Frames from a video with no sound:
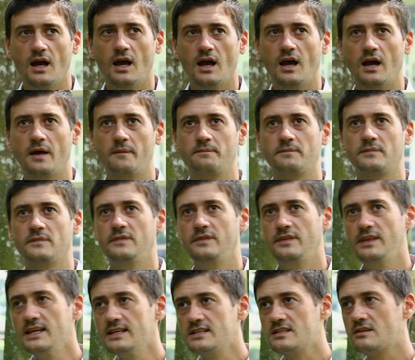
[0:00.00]
Um,
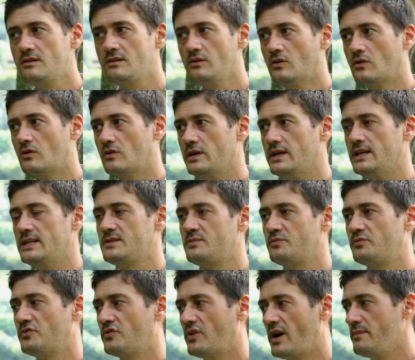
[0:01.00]
this law is
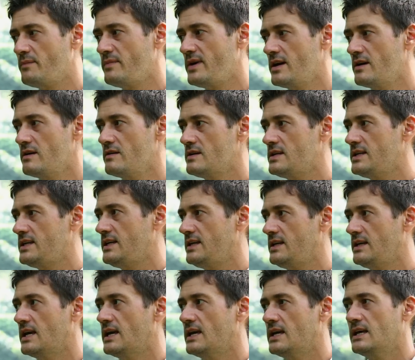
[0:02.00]
primarily